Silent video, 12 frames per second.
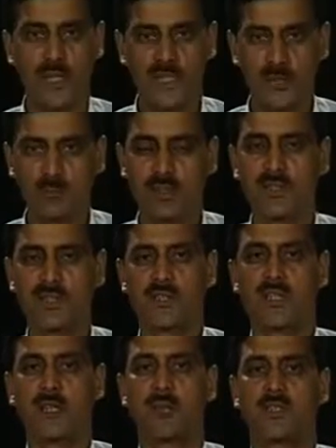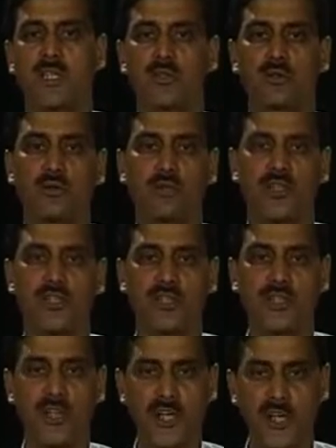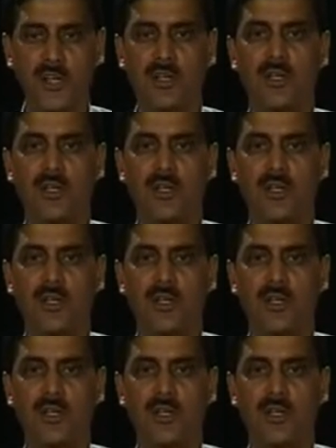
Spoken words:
the presence of translocation ring